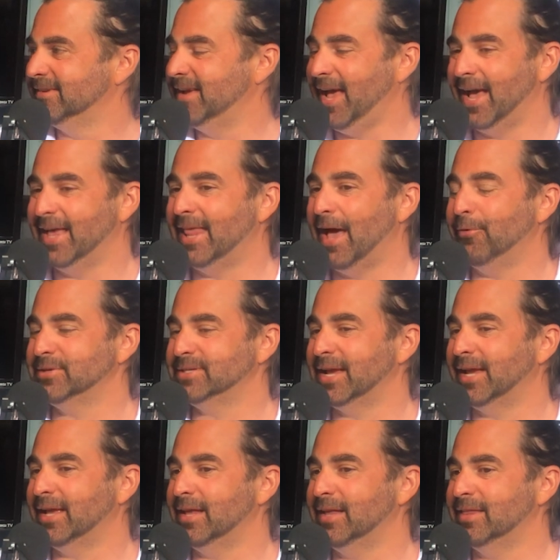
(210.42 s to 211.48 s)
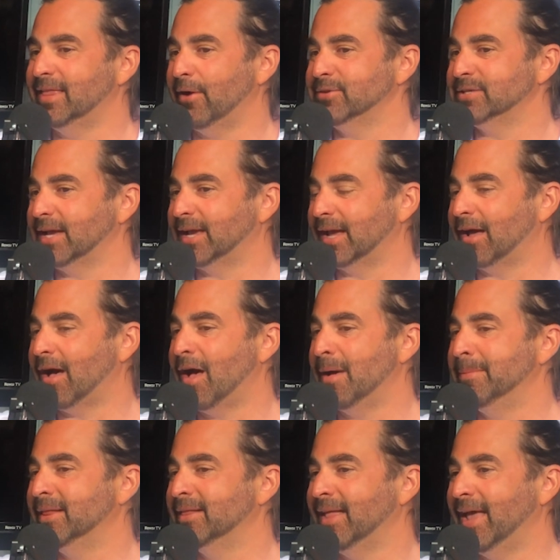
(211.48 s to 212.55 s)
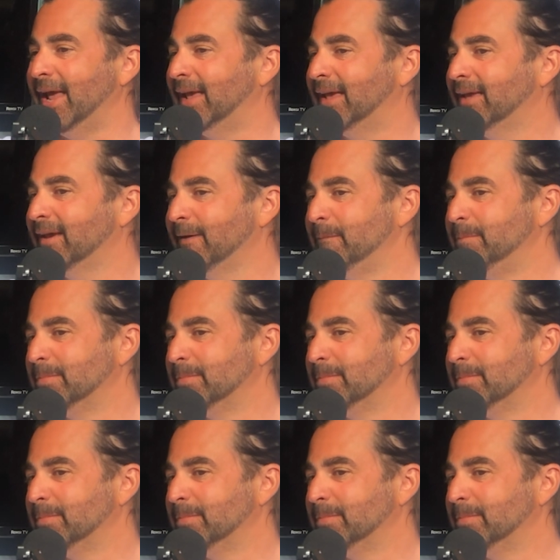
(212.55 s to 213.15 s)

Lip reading: Yeah. And that was like a common, like,